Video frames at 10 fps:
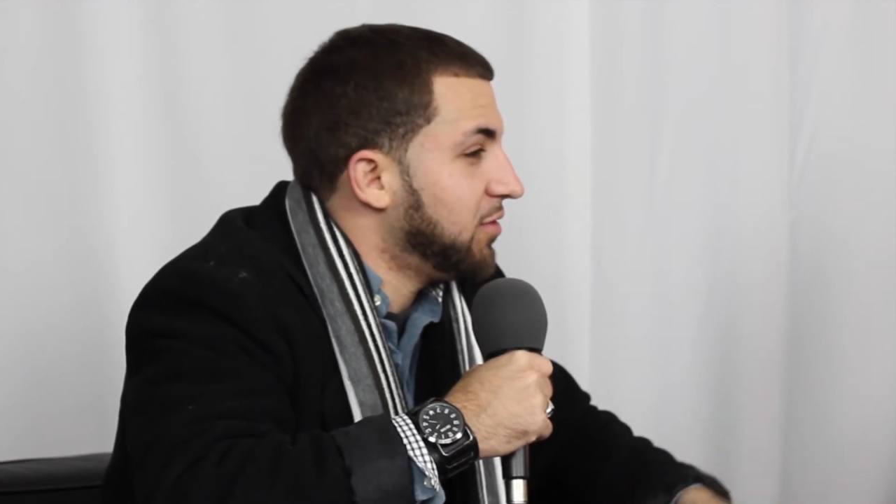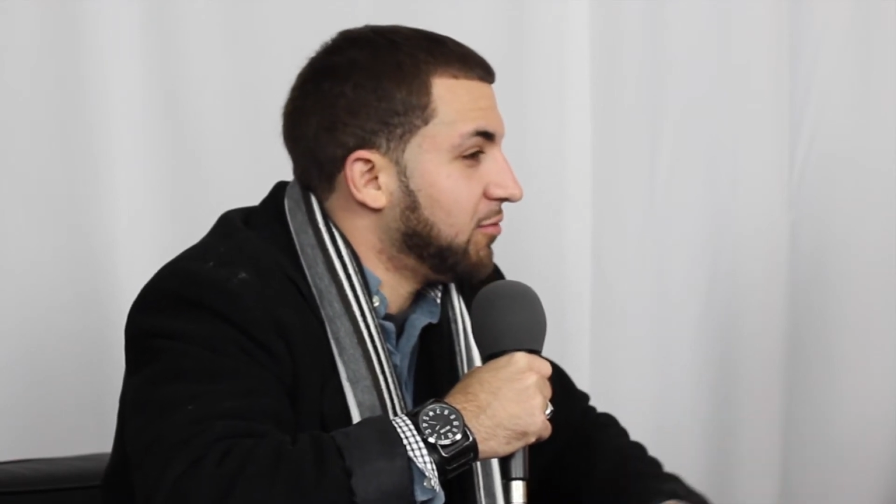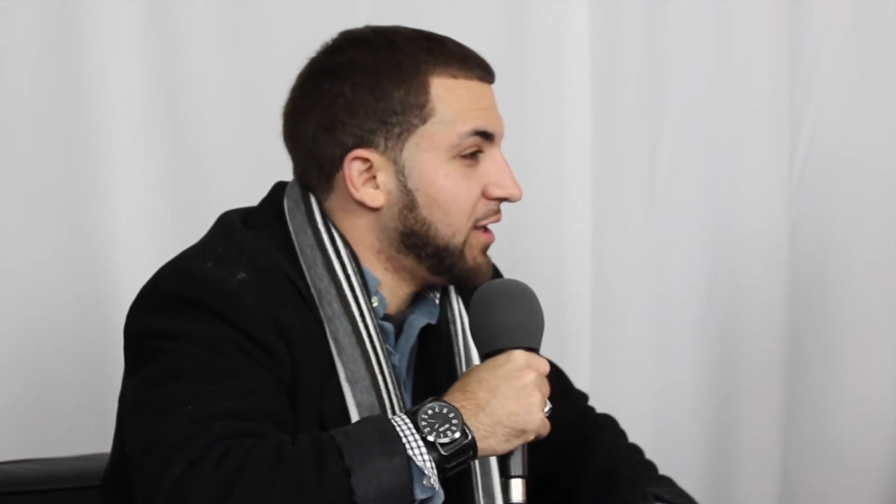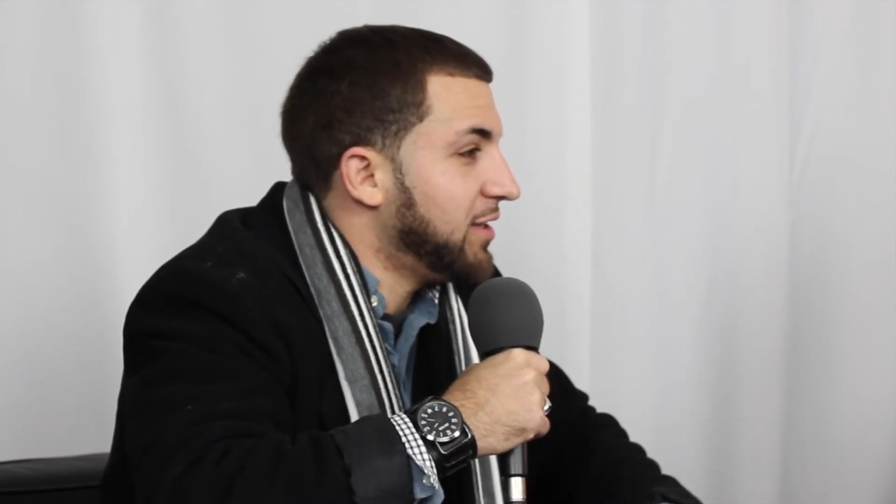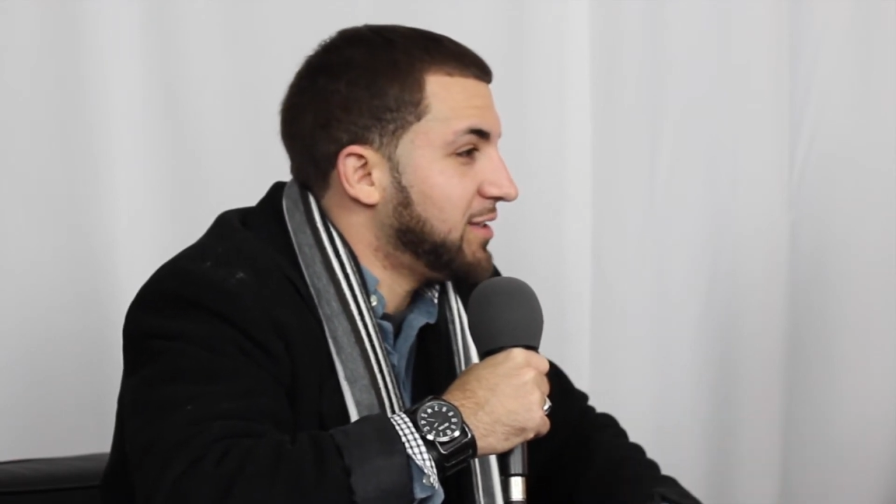
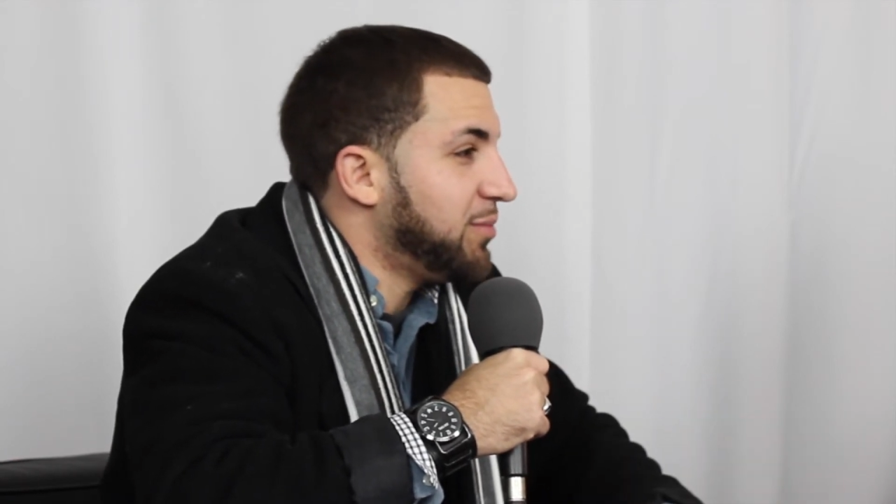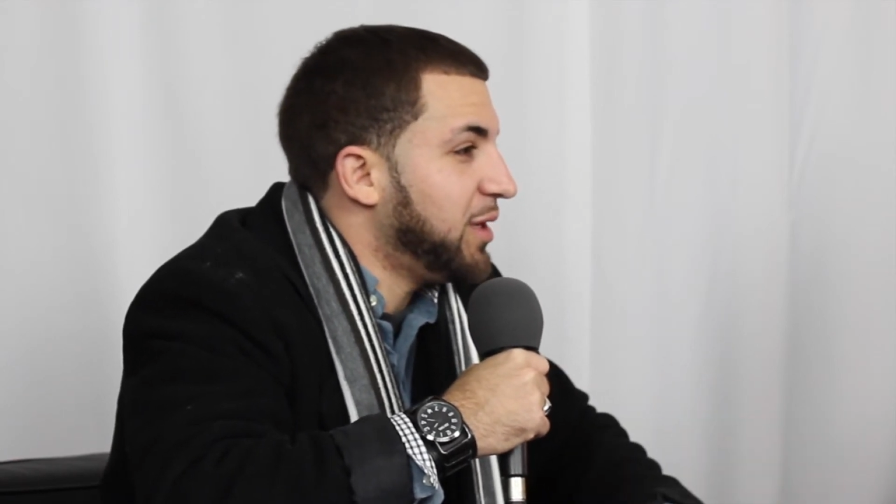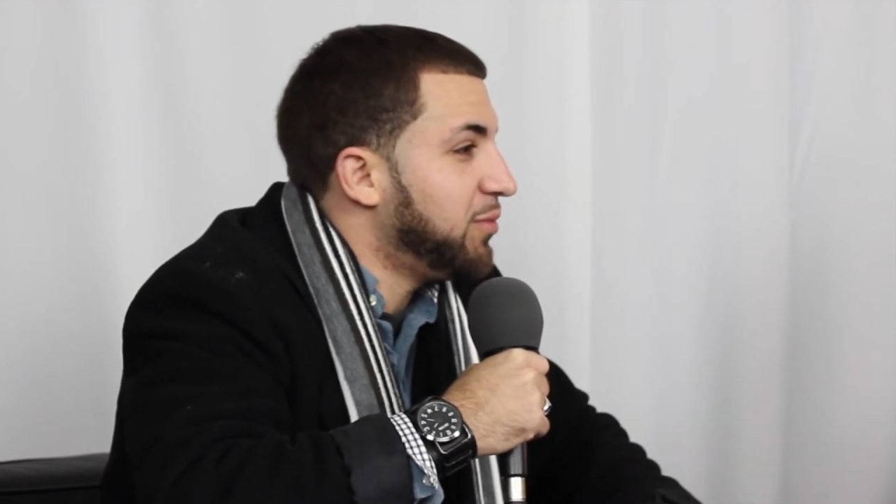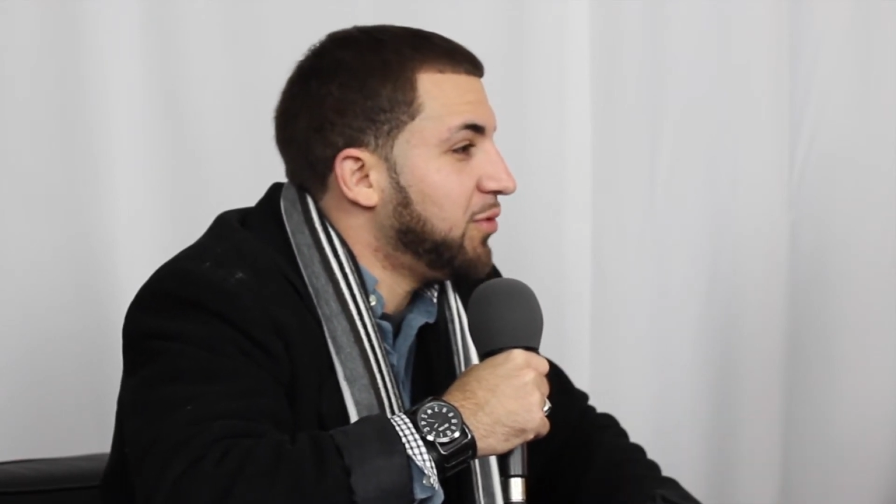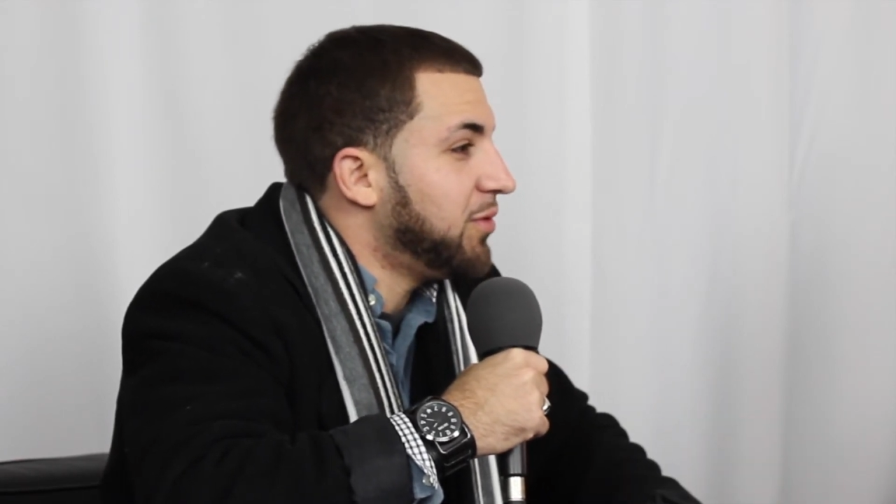arenas and
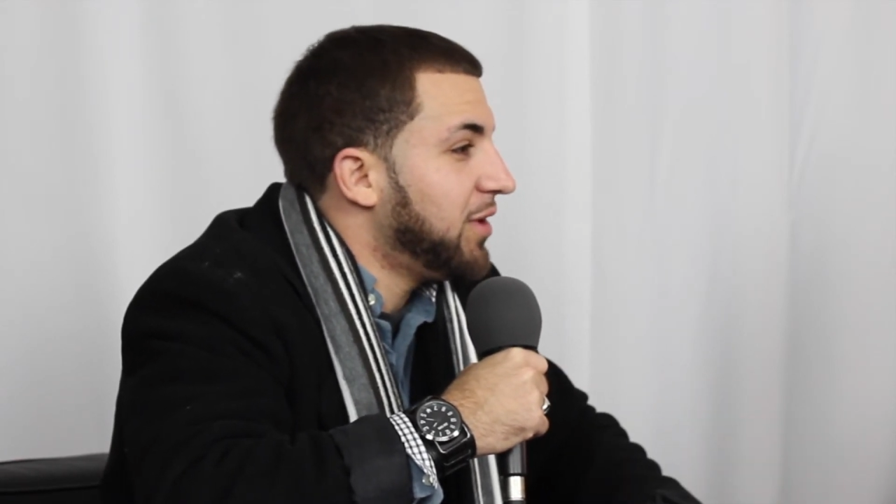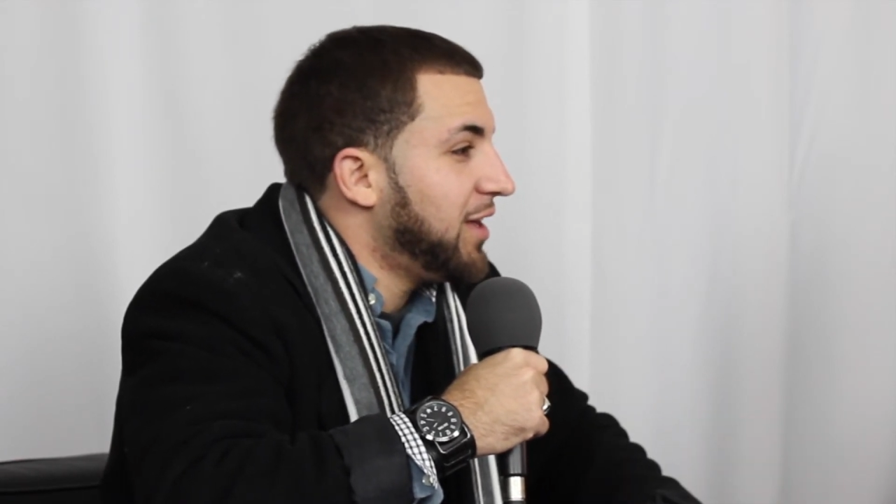people,